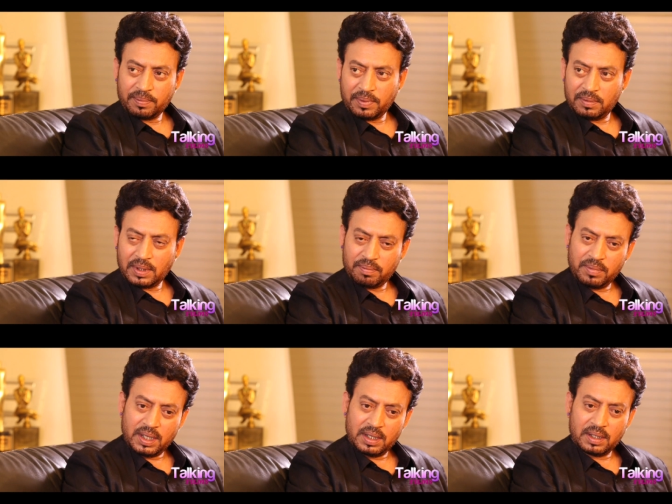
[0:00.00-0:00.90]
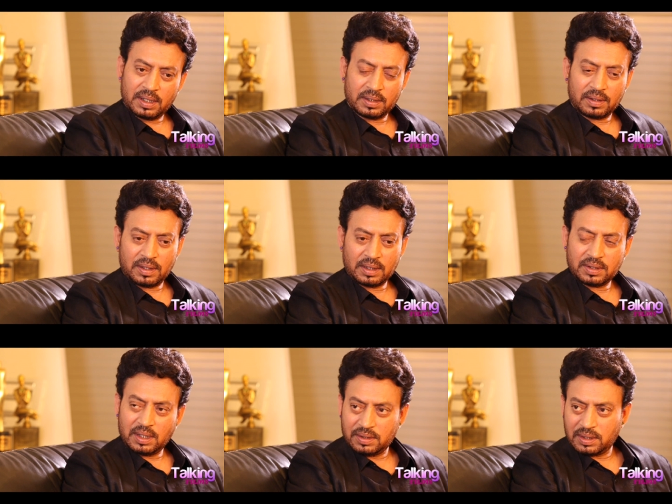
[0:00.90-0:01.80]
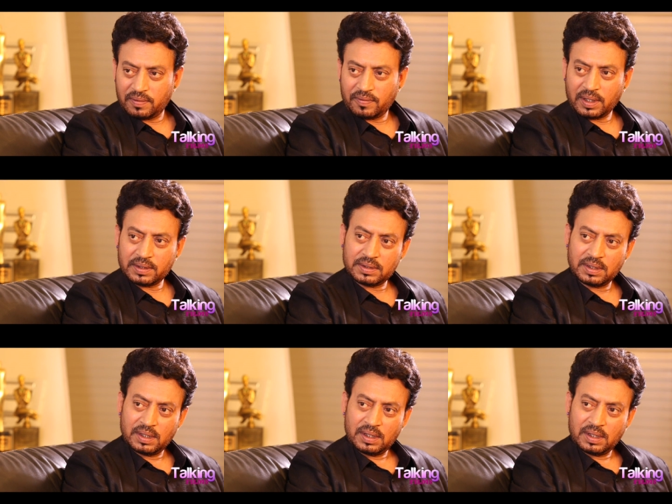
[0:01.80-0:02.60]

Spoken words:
that made things easier for us.